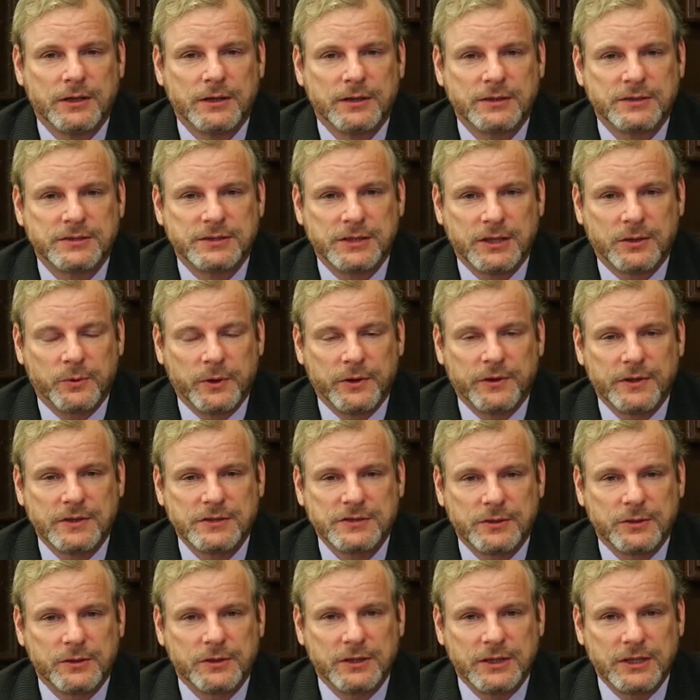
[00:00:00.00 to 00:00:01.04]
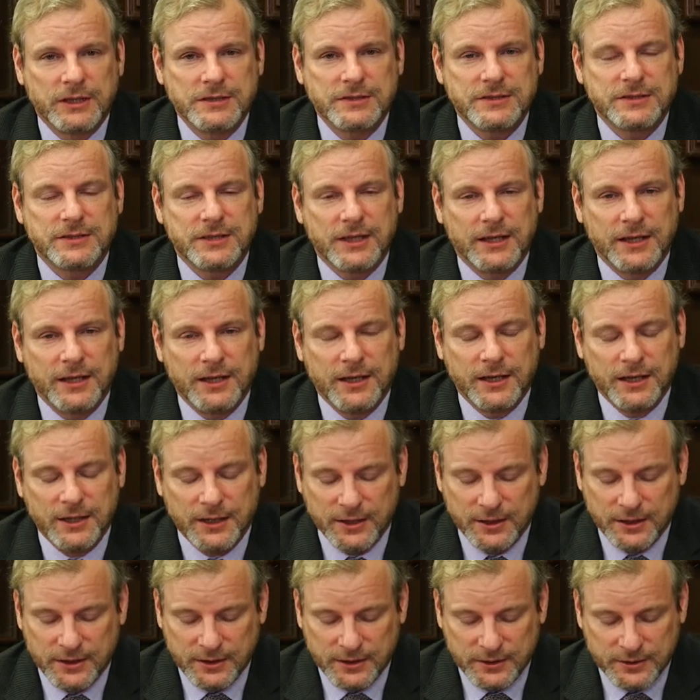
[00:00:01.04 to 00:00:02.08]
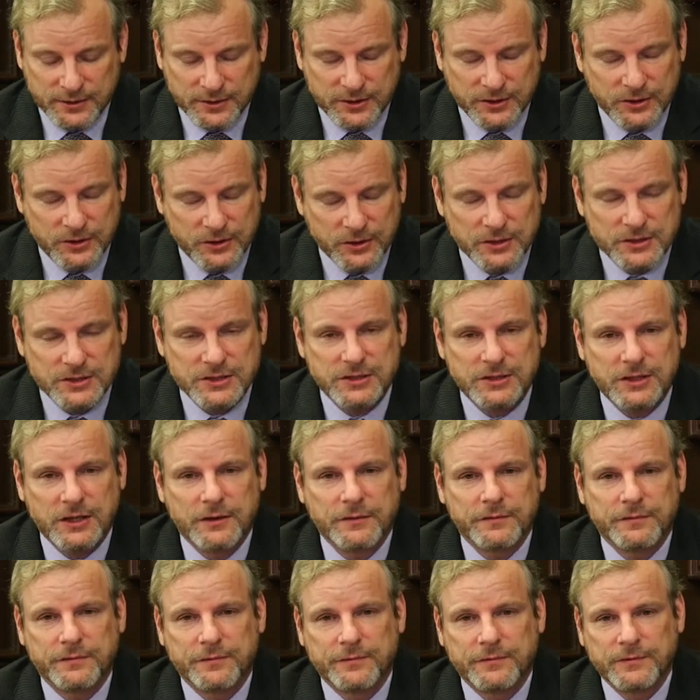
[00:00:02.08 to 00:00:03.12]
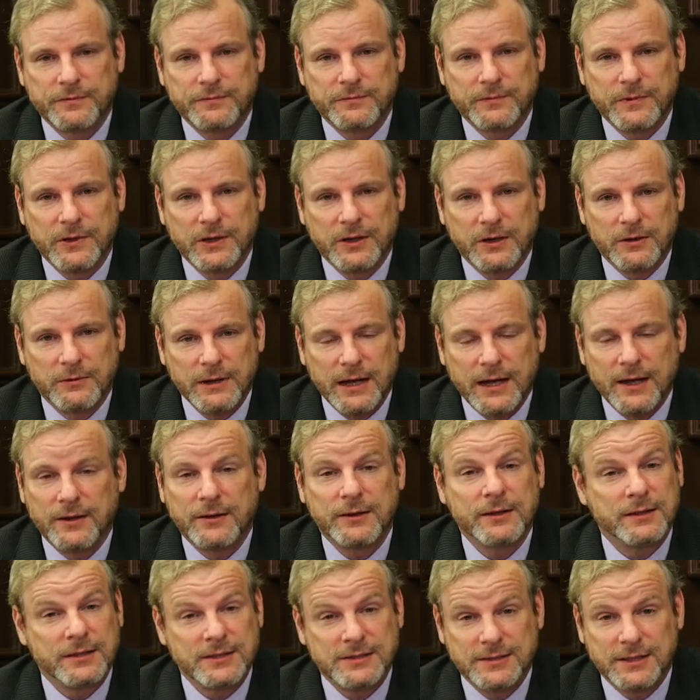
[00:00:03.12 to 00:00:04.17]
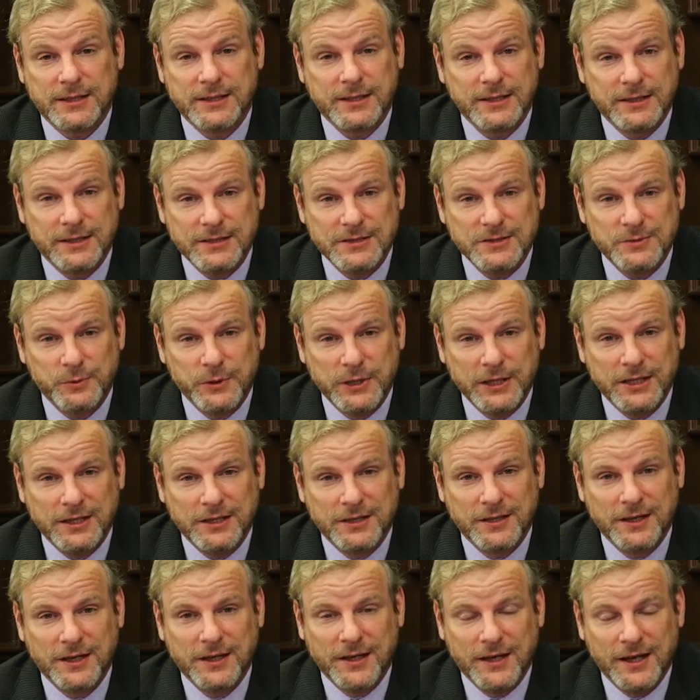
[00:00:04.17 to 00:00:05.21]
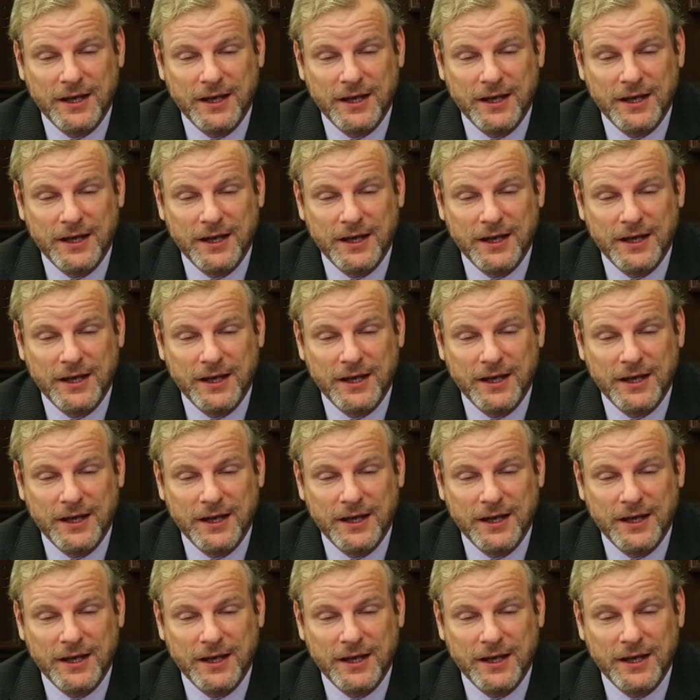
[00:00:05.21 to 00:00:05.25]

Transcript: stick with us on this, and good stuff around in the city this week.